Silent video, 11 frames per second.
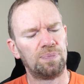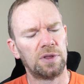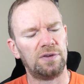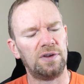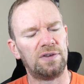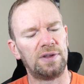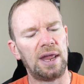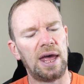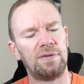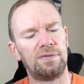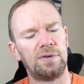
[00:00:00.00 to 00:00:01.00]
So this is an
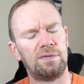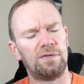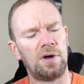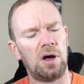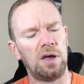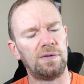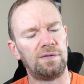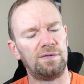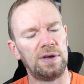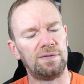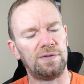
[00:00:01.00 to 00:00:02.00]

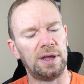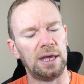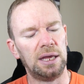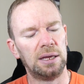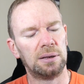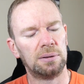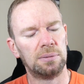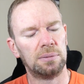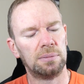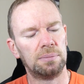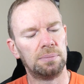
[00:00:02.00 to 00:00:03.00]
F550,
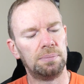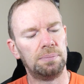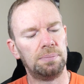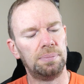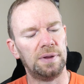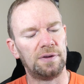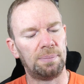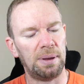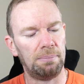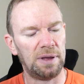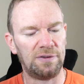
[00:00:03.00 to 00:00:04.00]
but there's a
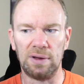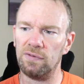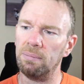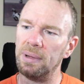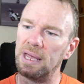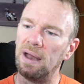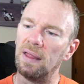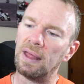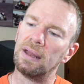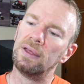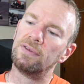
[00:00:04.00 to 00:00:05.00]
bit missing from the beginning of
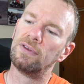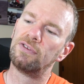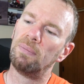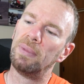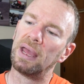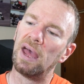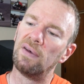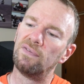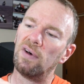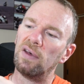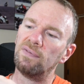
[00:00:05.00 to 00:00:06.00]
that. It's a something
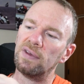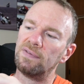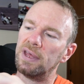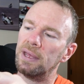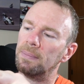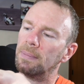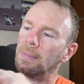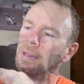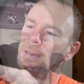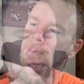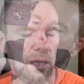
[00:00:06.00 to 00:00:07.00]
F550.
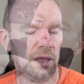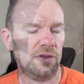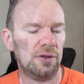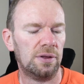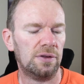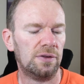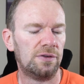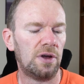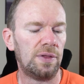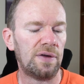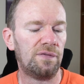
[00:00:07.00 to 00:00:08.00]

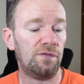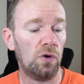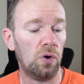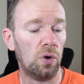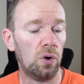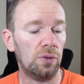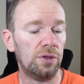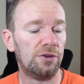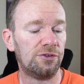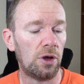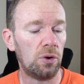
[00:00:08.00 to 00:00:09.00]
So they're for the
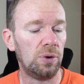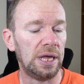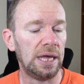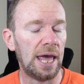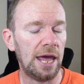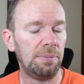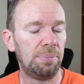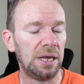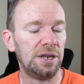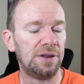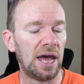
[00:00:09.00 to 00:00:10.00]
Sony
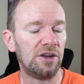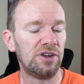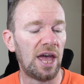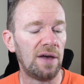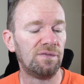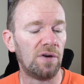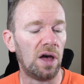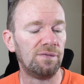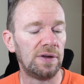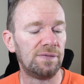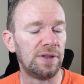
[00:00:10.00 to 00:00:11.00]

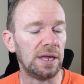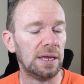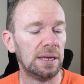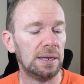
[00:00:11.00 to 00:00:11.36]
NP-F550.